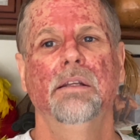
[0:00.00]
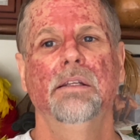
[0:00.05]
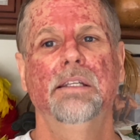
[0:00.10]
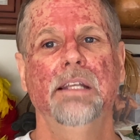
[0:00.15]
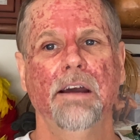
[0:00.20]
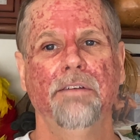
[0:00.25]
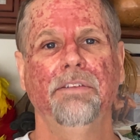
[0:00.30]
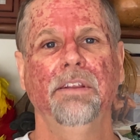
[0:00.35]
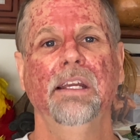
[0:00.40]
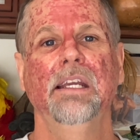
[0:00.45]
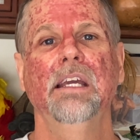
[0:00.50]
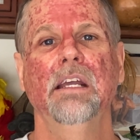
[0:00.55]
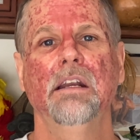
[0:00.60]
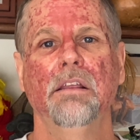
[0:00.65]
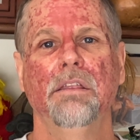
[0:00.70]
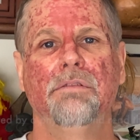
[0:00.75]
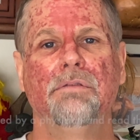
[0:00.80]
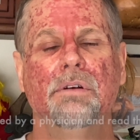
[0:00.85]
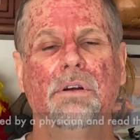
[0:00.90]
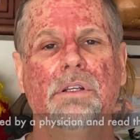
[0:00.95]
Definitely get
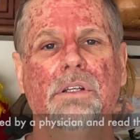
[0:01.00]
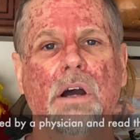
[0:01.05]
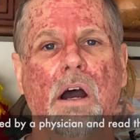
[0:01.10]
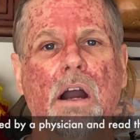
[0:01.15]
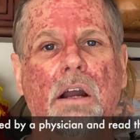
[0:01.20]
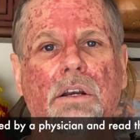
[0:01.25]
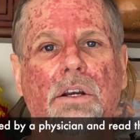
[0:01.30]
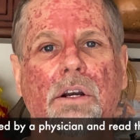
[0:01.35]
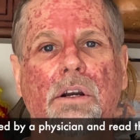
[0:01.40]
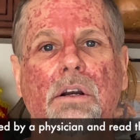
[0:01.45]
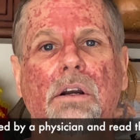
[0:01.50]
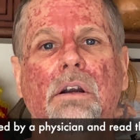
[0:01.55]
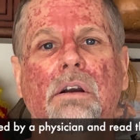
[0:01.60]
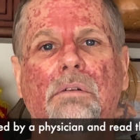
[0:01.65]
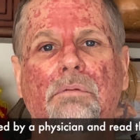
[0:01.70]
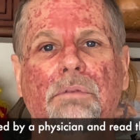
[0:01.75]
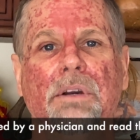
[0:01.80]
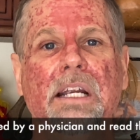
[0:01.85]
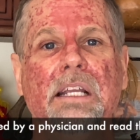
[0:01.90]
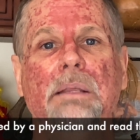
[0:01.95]
it through a doctor.
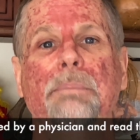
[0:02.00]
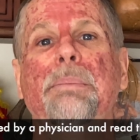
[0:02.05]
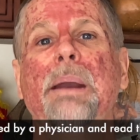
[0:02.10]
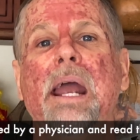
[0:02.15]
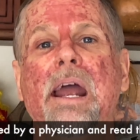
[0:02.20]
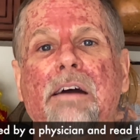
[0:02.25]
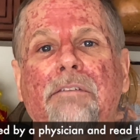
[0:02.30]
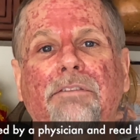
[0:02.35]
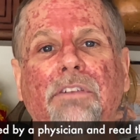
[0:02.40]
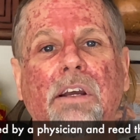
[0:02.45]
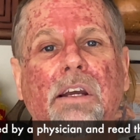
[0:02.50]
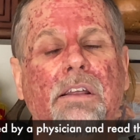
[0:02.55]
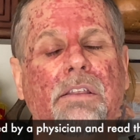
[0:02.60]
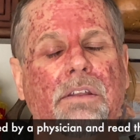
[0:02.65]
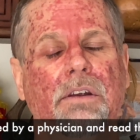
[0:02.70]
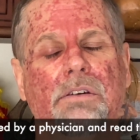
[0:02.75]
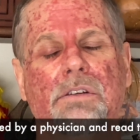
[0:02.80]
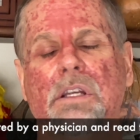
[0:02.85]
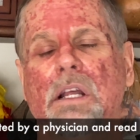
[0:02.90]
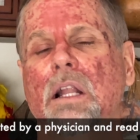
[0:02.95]
Read the pamphlet.
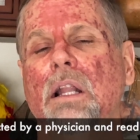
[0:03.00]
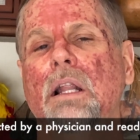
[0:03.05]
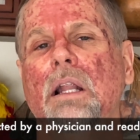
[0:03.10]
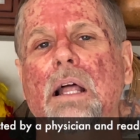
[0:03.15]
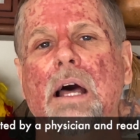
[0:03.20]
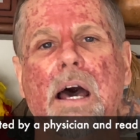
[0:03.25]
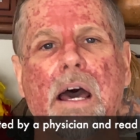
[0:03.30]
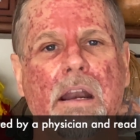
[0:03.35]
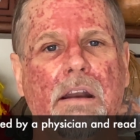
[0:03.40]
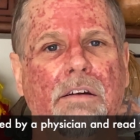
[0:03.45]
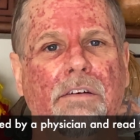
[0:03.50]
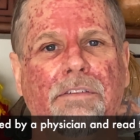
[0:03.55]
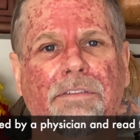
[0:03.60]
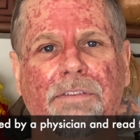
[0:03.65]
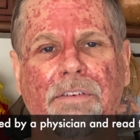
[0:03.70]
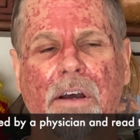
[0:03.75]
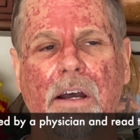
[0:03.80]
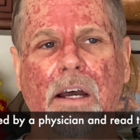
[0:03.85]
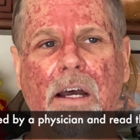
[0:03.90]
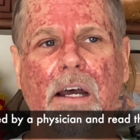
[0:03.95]
There's a lot
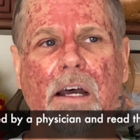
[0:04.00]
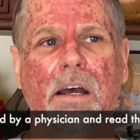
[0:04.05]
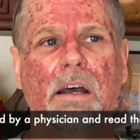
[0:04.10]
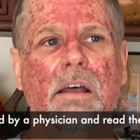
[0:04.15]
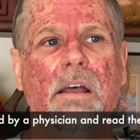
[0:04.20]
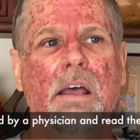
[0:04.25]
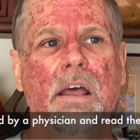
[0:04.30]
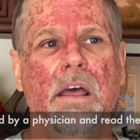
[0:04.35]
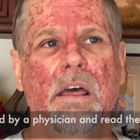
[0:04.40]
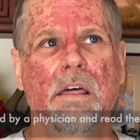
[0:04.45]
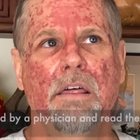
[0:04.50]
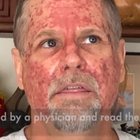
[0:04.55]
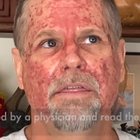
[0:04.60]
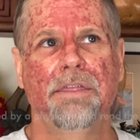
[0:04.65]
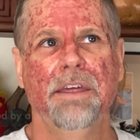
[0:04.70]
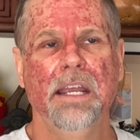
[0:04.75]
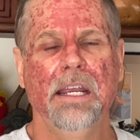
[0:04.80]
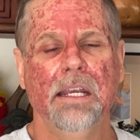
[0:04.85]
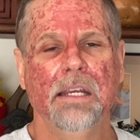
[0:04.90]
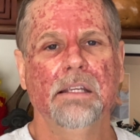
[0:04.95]
of
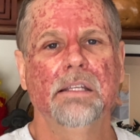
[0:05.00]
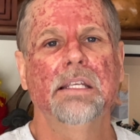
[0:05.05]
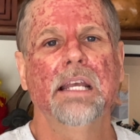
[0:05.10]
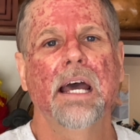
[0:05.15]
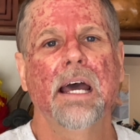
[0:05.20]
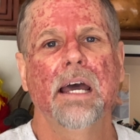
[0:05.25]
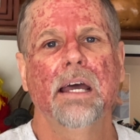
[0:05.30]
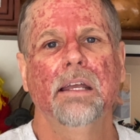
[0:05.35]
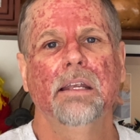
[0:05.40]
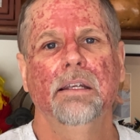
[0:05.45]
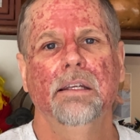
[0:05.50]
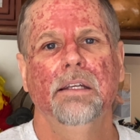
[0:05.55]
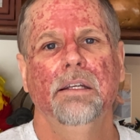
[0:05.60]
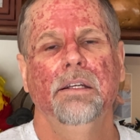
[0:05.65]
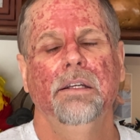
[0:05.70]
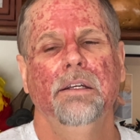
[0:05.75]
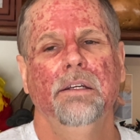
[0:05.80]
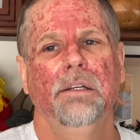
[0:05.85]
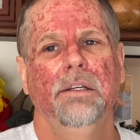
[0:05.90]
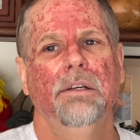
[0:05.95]
things that
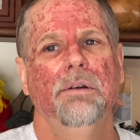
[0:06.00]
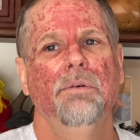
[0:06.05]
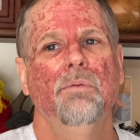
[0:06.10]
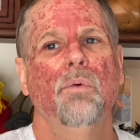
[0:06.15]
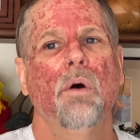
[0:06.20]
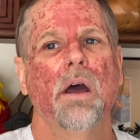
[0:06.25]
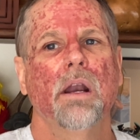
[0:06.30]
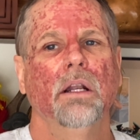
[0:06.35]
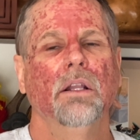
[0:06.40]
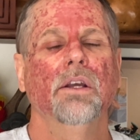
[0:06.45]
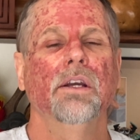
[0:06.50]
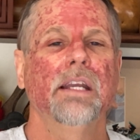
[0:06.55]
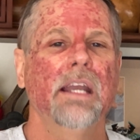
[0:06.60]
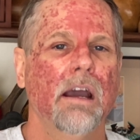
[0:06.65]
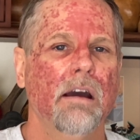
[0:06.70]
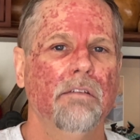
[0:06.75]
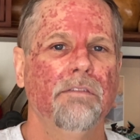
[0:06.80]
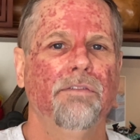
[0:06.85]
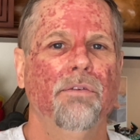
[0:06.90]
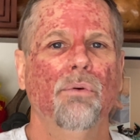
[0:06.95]
you want to look
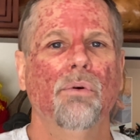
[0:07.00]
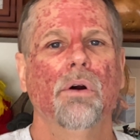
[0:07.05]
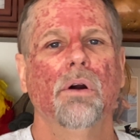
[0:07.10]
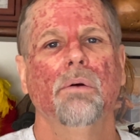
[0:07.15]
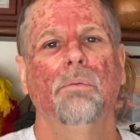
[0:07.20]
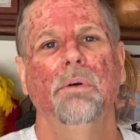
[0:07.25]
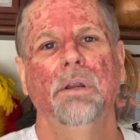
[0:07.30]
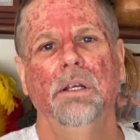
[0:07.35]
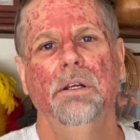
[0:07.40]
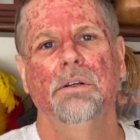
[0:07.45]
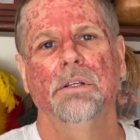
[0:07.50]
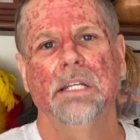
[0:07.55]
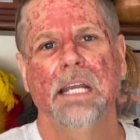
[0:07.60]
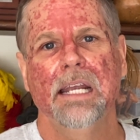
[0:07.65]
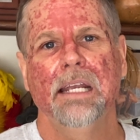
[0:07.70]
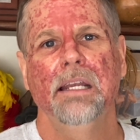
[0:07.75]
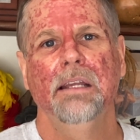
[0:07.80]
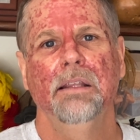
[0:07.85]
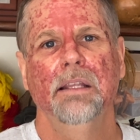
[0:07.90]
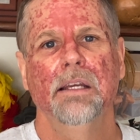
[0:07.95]
out for when you're
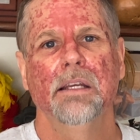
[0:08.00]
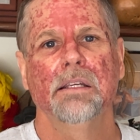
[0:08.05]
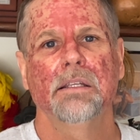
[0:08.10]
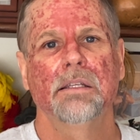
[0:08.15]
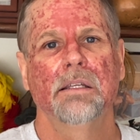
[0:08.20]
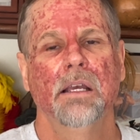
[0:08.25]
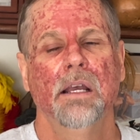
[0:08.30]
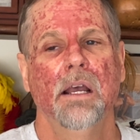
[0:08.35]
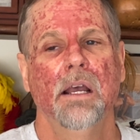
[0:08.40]
taking this.